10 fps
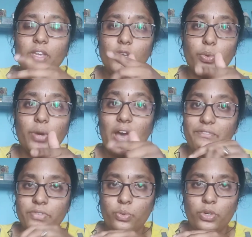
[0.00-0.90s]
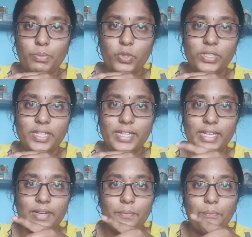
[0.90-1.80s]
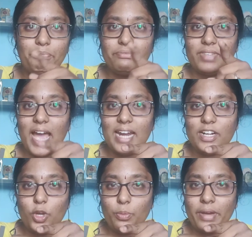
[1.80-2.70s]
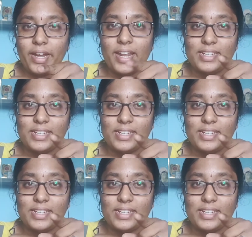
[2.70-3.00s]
You would have known about the thalidomide